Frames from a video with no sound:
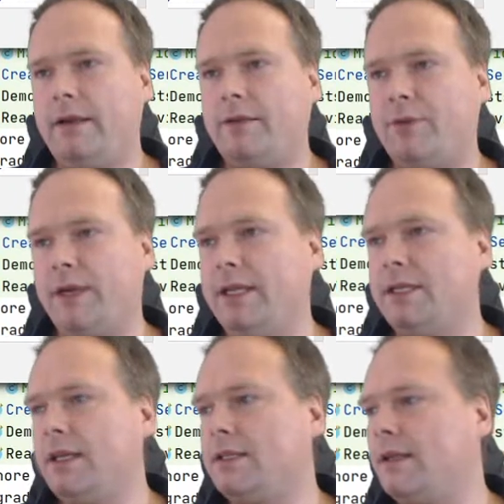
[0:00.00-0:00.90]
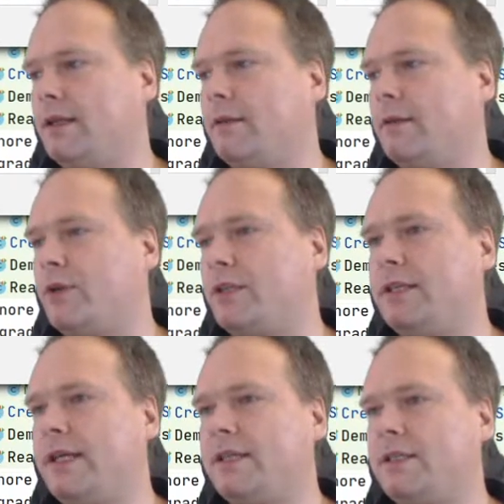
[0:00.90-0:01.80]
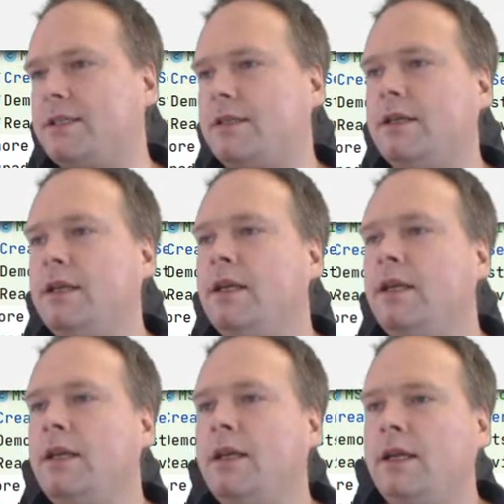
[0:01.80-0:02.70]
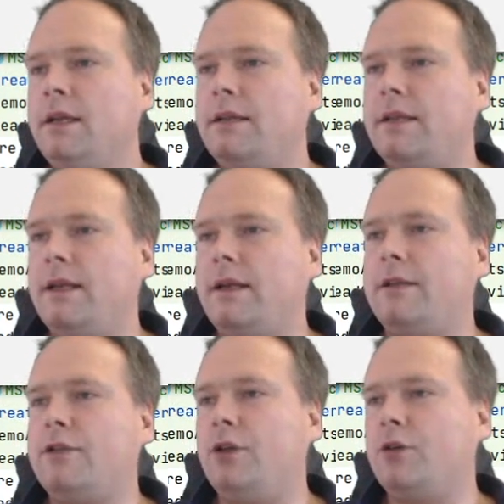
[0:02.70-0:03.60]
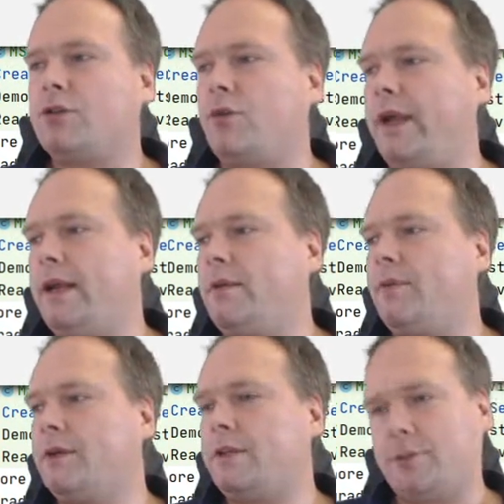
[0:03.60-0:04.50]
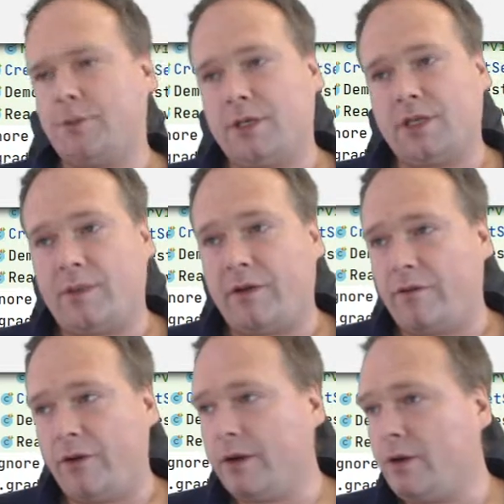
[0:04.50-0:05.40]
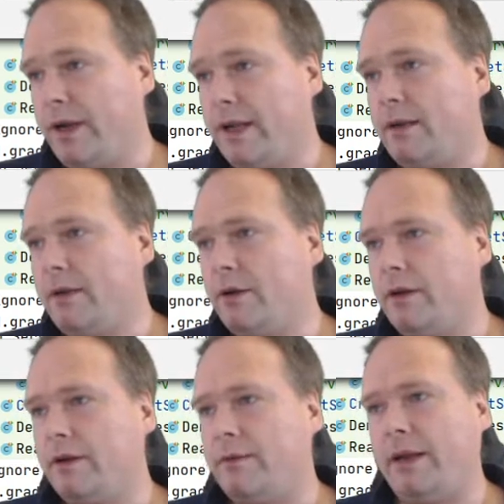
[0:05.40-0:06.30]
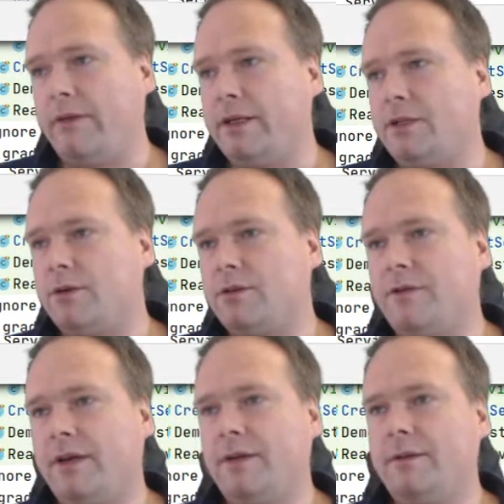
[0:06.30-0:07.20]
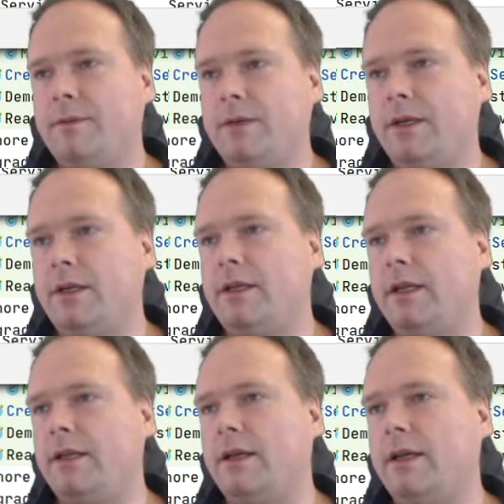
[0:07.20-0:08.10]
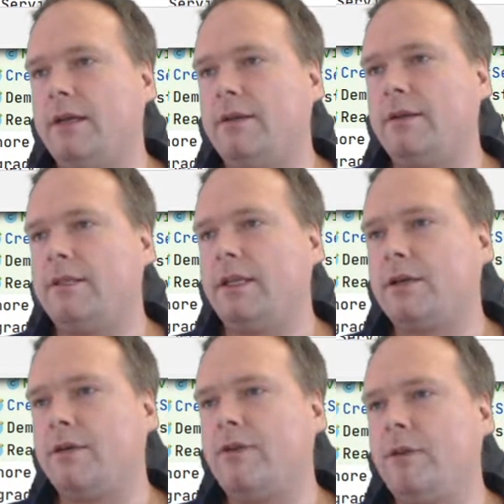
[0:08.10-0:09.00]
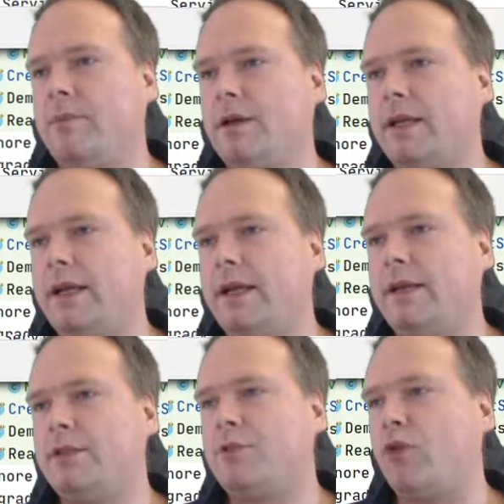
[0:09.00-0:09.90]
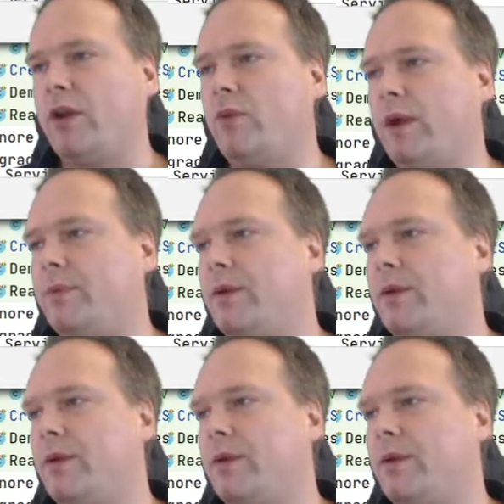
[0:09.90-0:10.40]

Spring Initializer, and then I press Next. Then I chose Gradle, because I prefer Gradle. Maven is also fine. And then I ticked off Lombok and Spring Web.